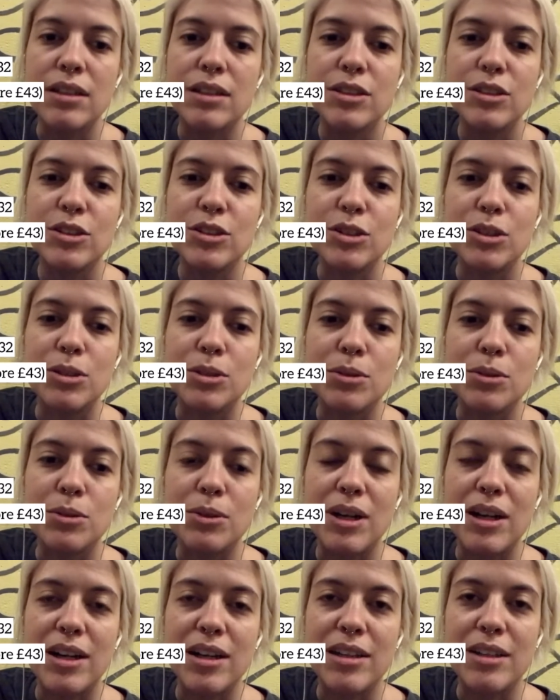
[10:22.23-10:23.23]
So
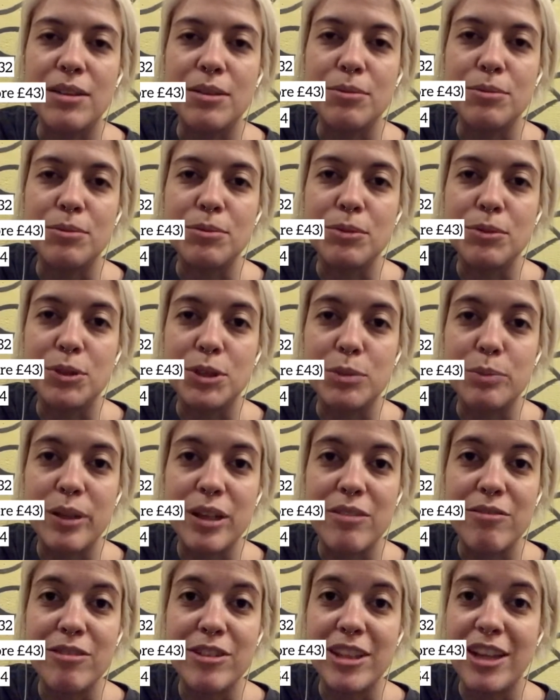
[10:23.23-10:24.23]
I was
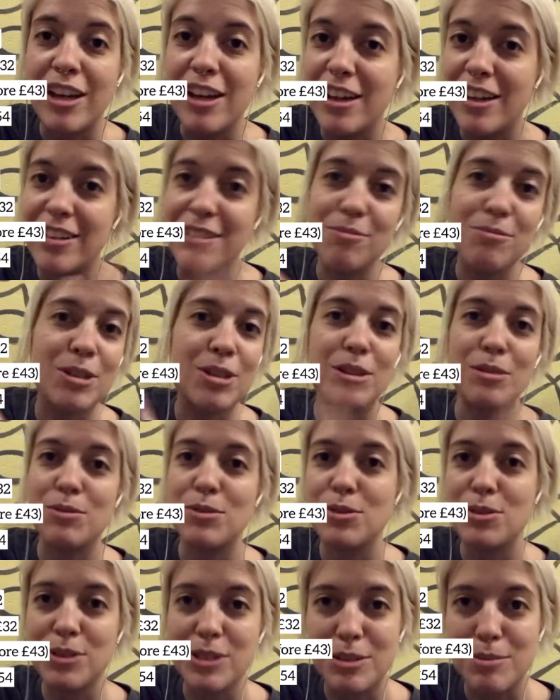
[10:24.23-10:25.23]
paying for that, and while I'm
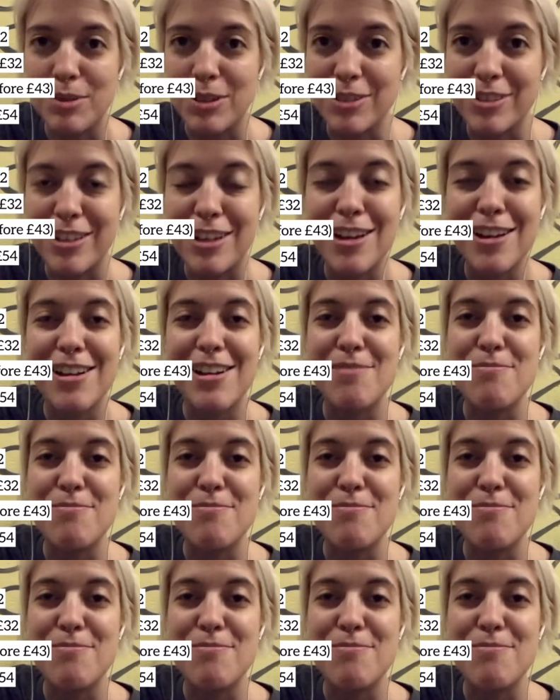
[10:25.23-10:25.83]
talking about that,